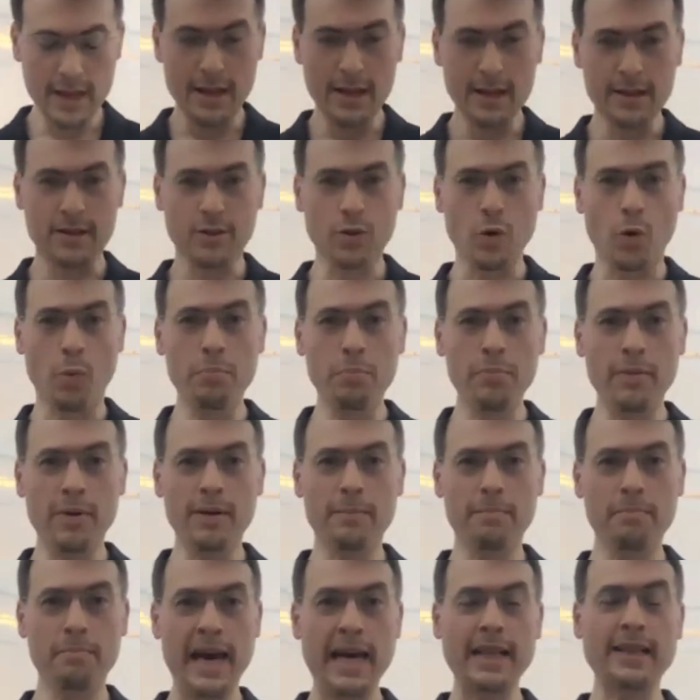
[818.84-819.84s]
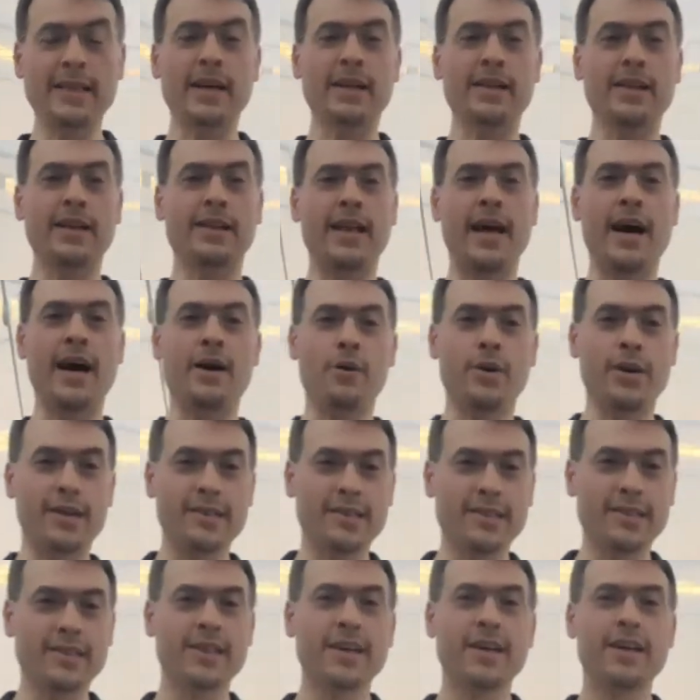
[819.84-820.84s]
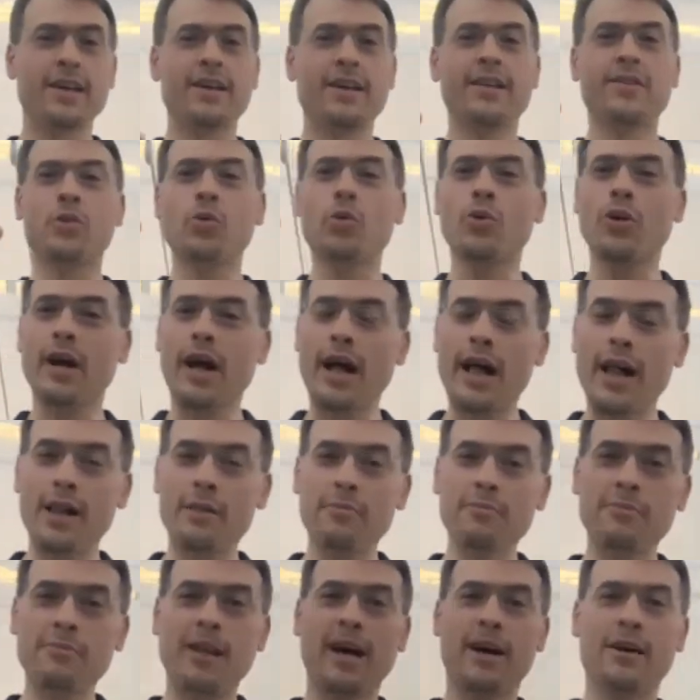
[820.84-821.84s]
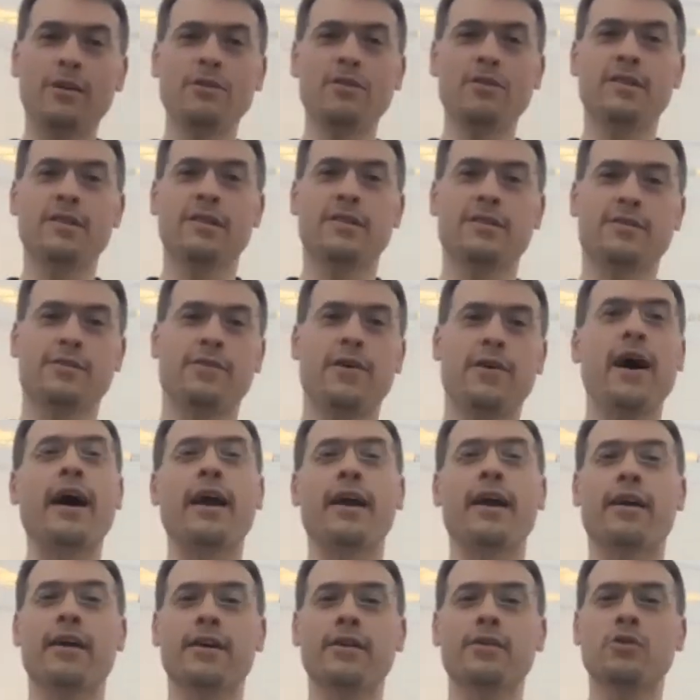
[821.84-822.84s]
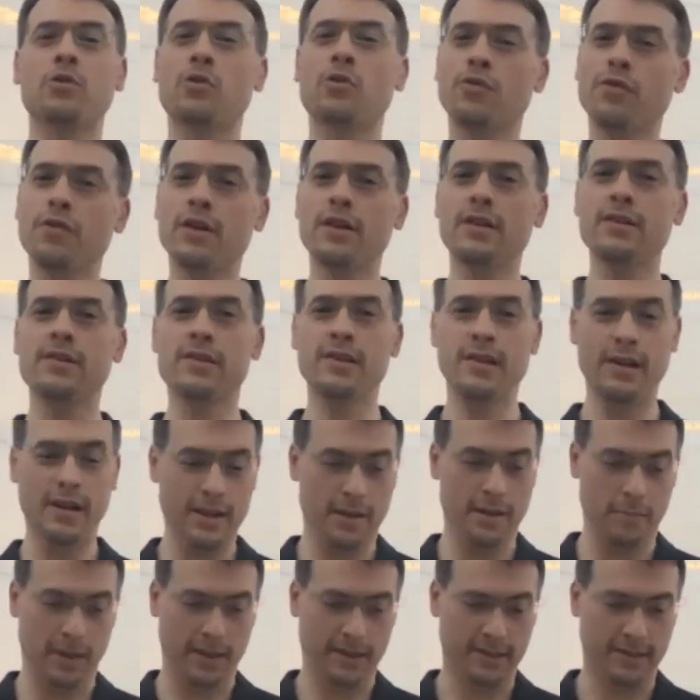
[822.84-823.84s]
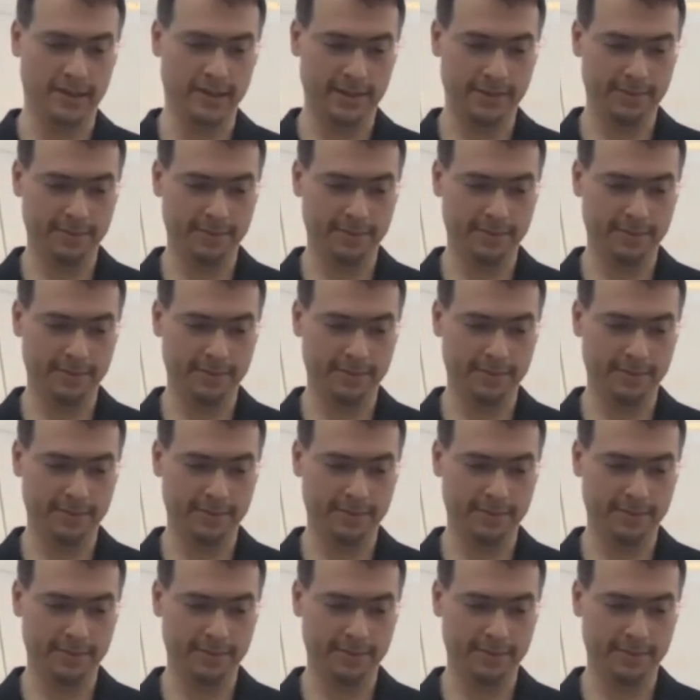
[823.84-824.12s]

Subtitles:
So metta allows us to calm down this fire, to feel the limits.